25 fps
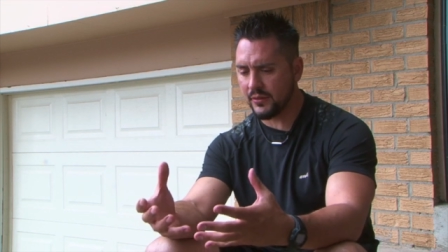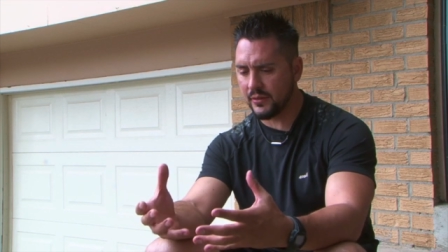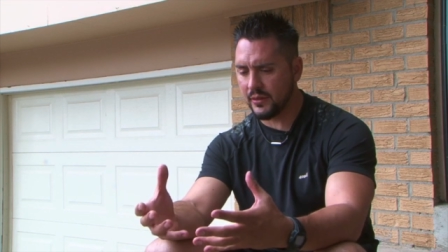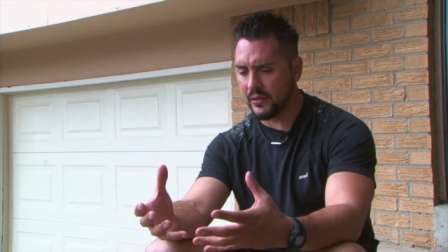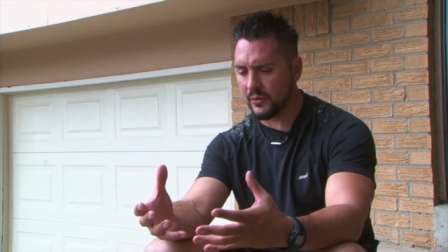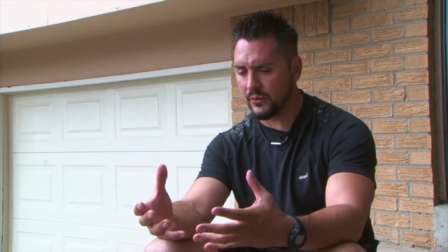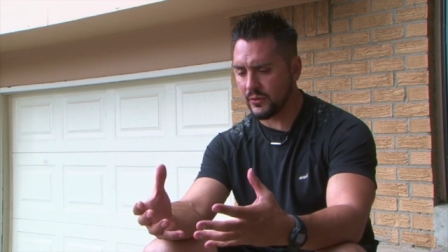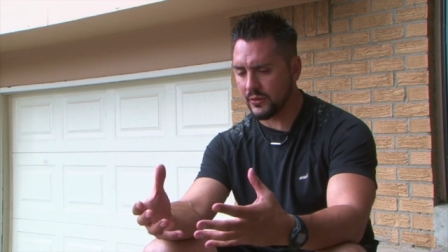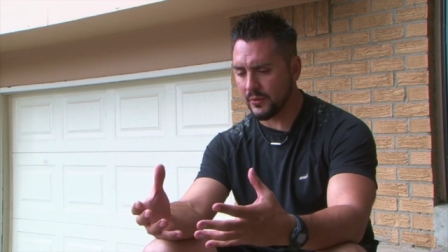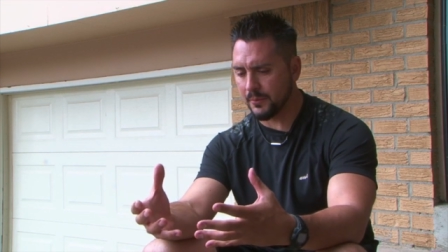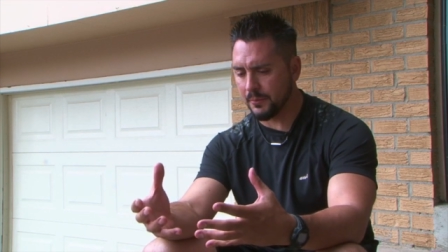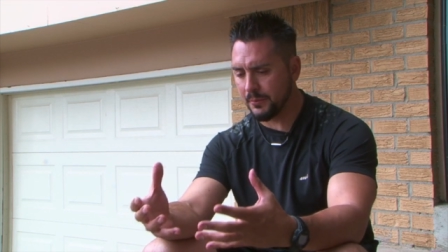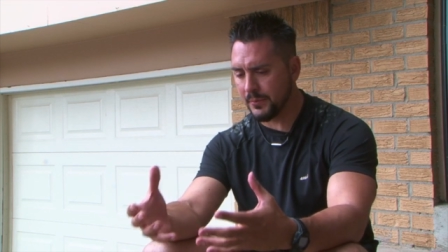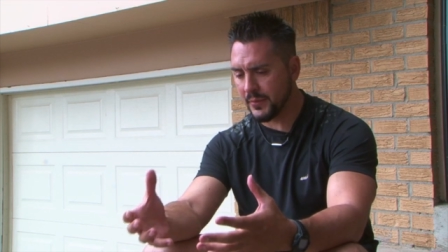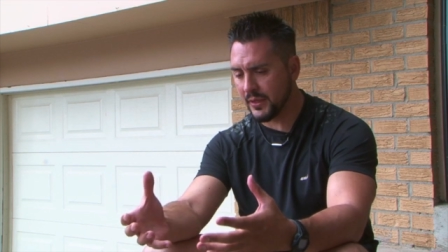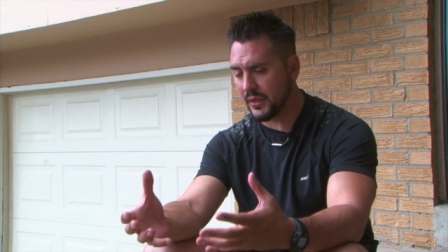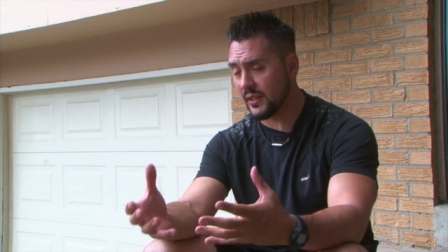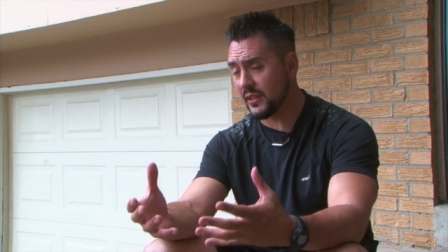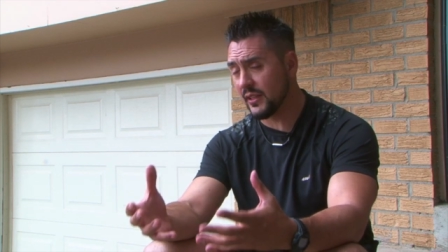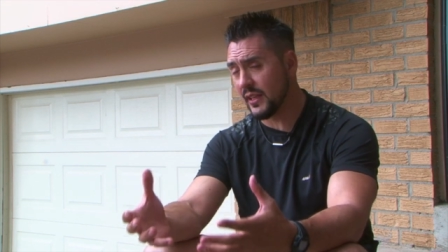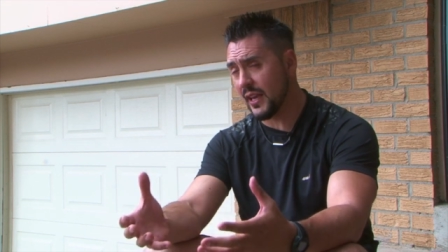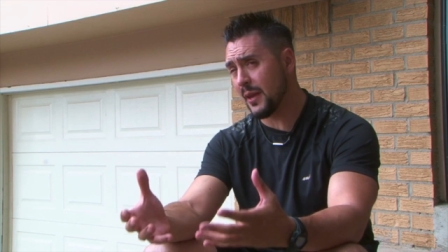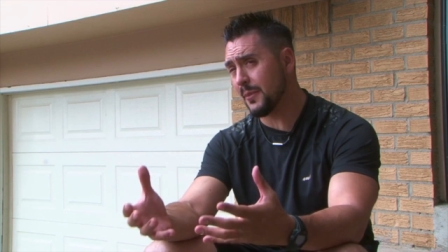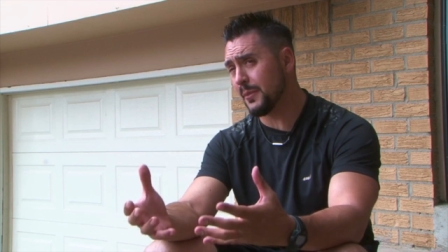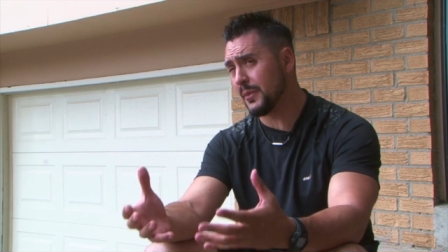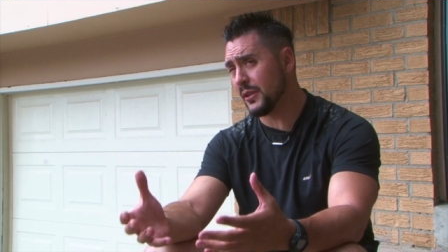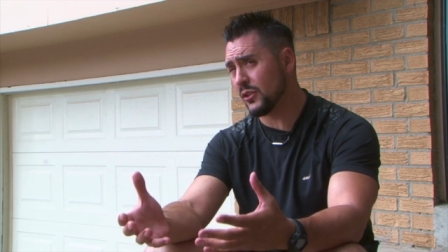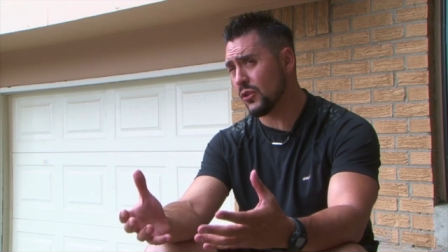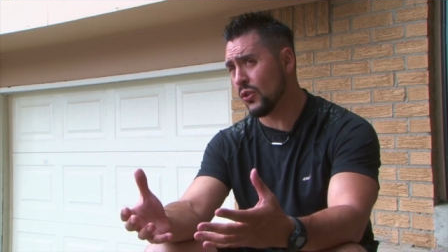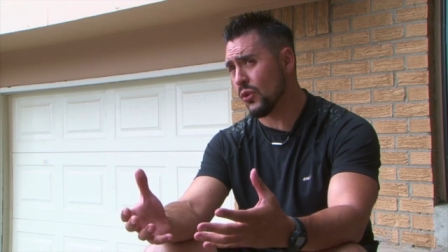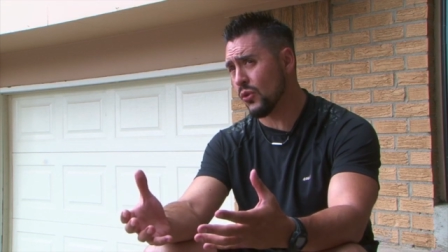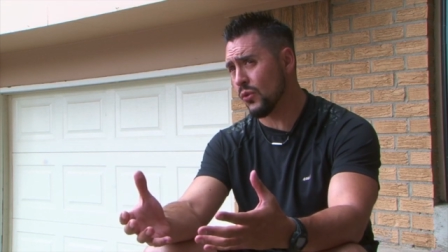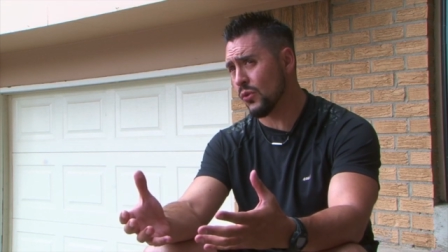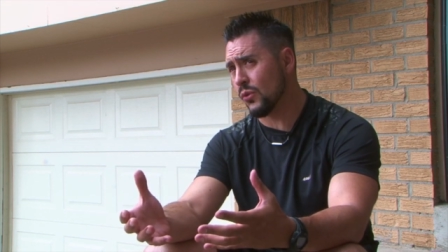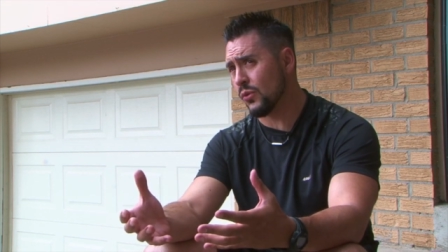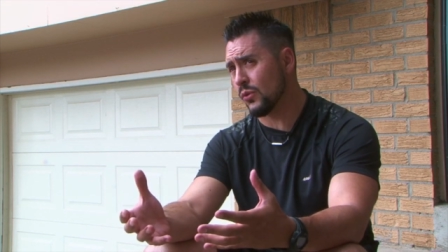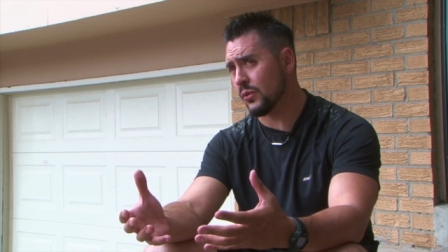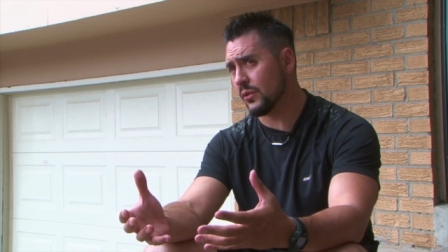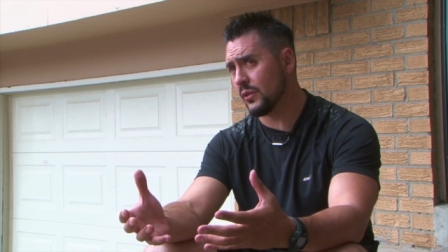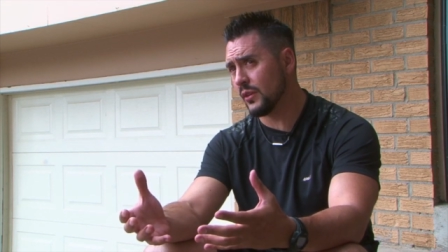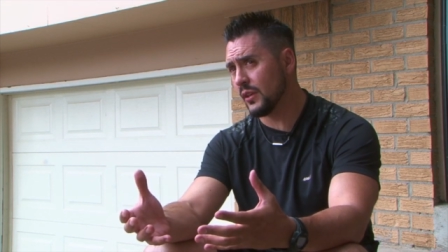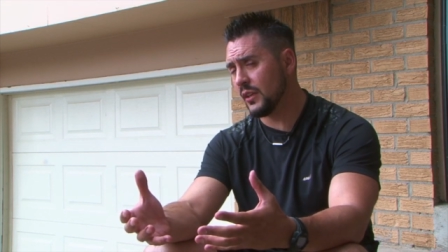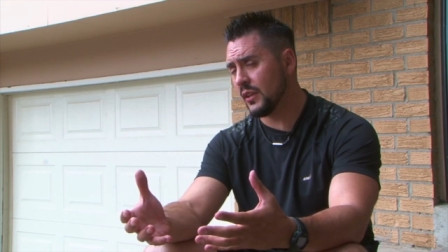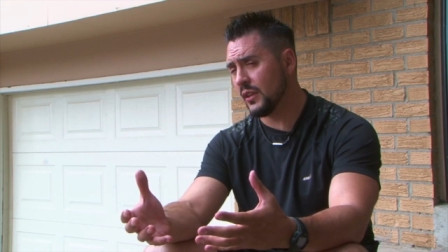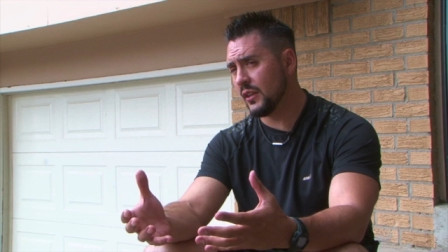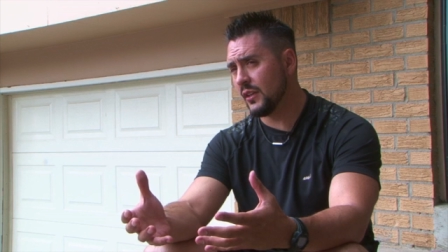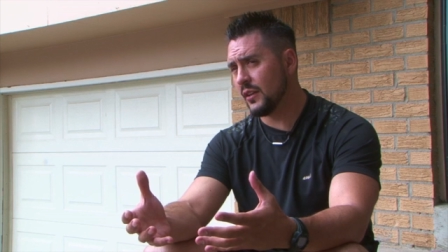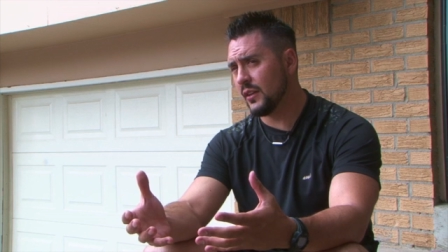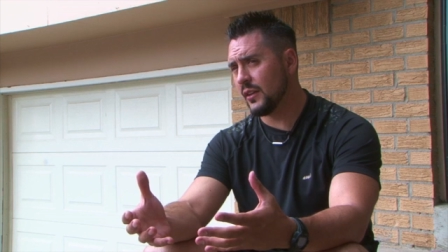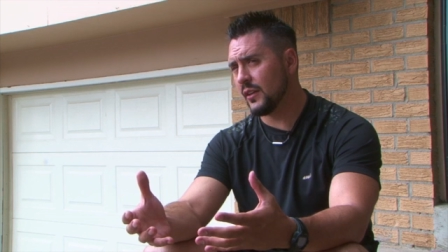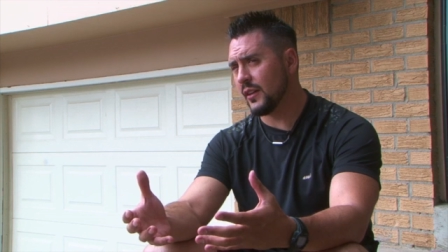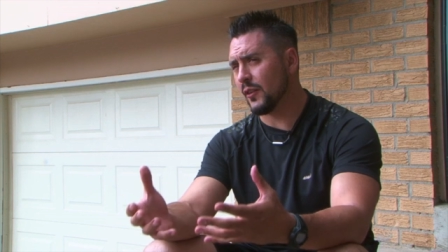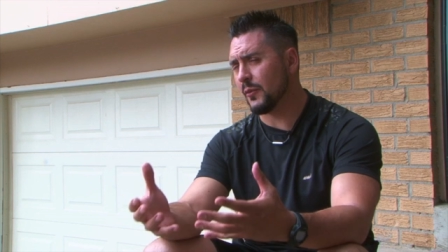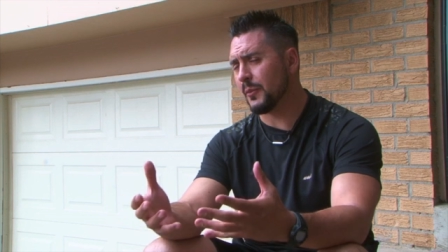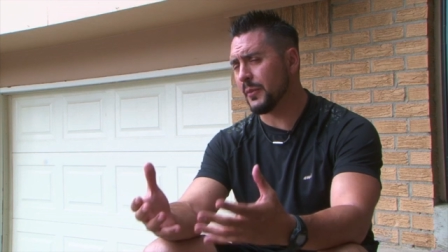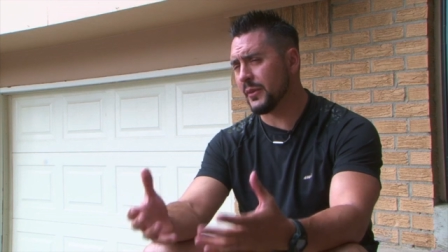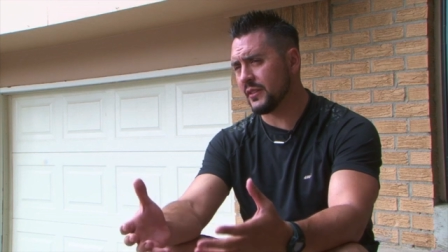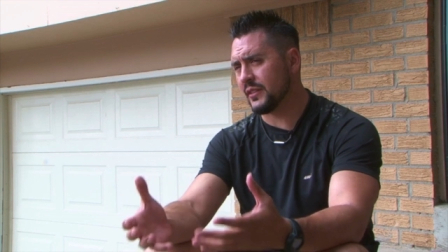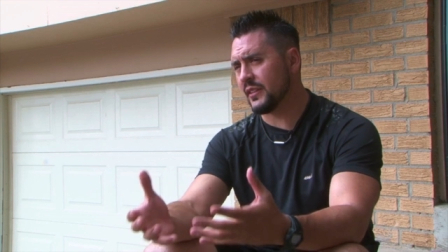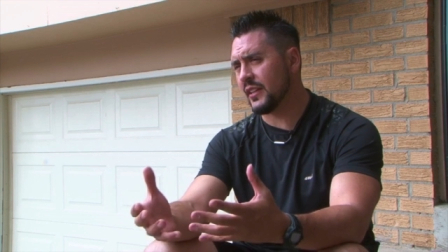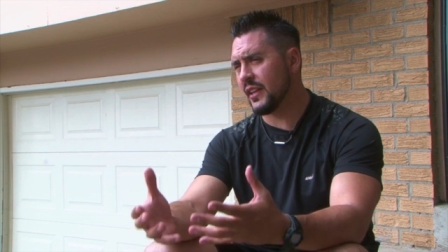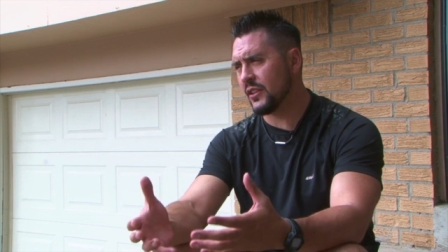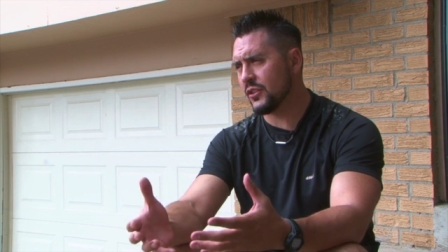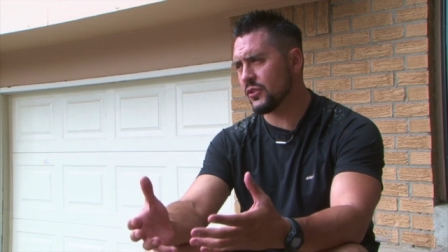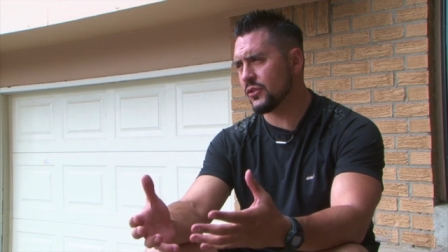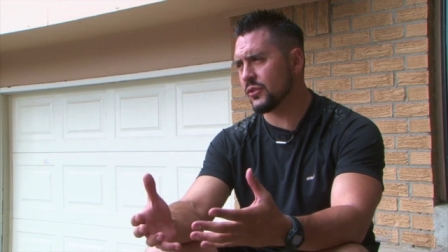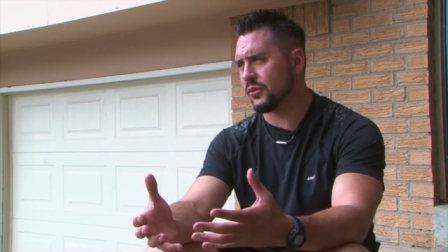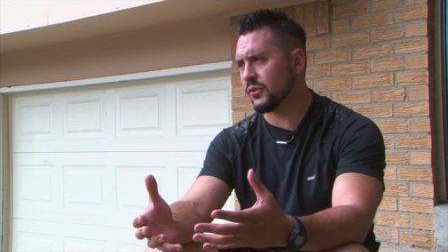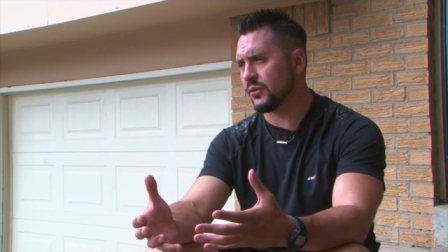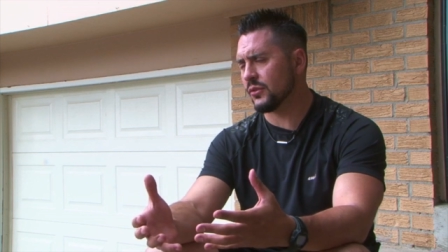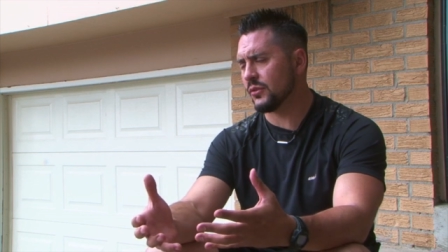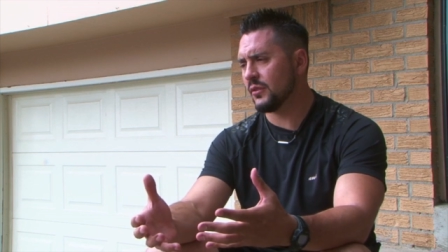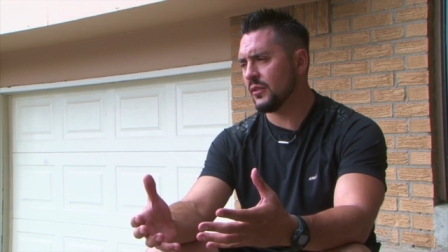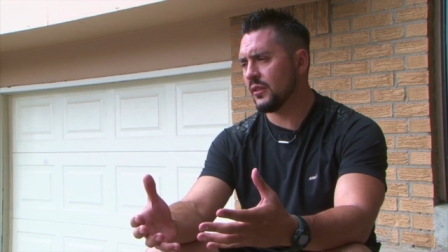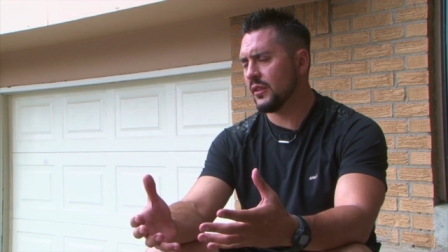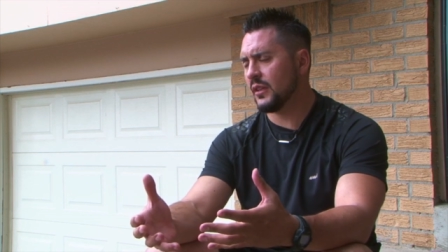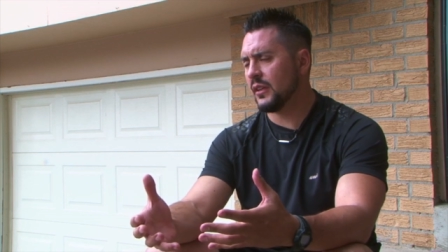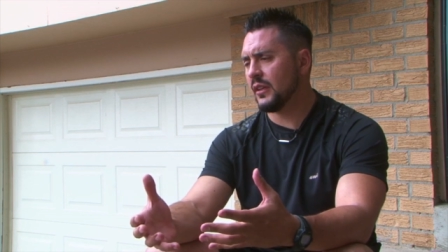There was a big gaping hole of potential